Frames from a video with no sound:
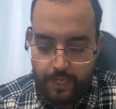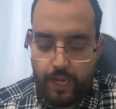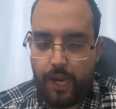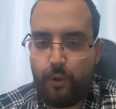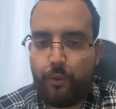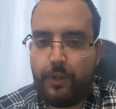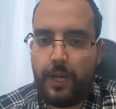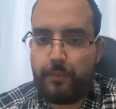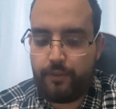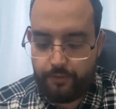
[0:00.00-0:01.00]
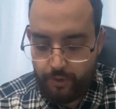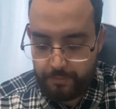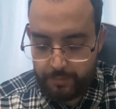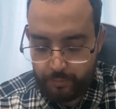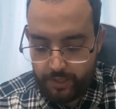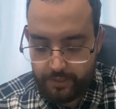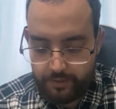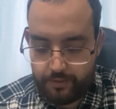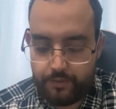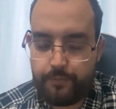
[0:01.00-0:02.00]
how do they perform in
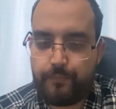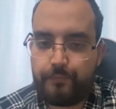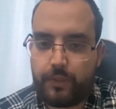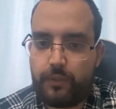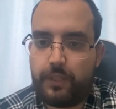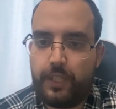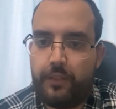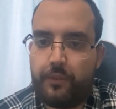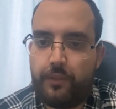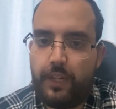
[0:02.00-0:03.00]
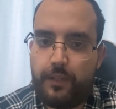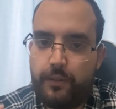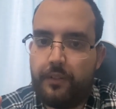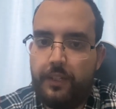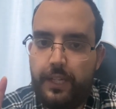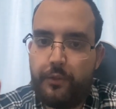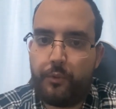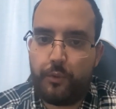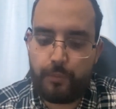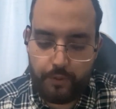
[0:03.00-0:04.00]
practice? Okay, so that leads to
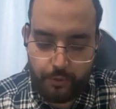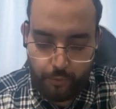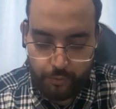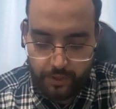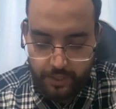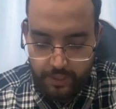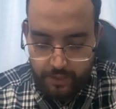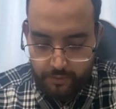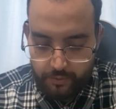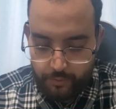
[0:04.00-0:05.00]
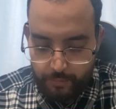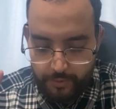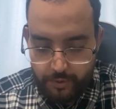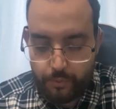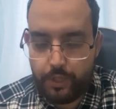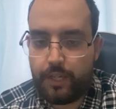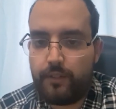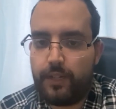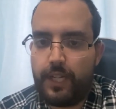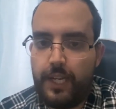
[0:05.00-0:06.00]
number two. So number two is
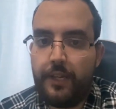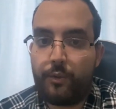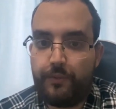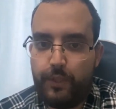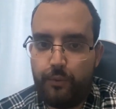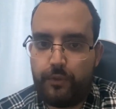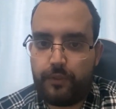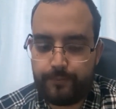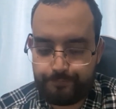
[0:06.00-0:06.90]
the ease of use.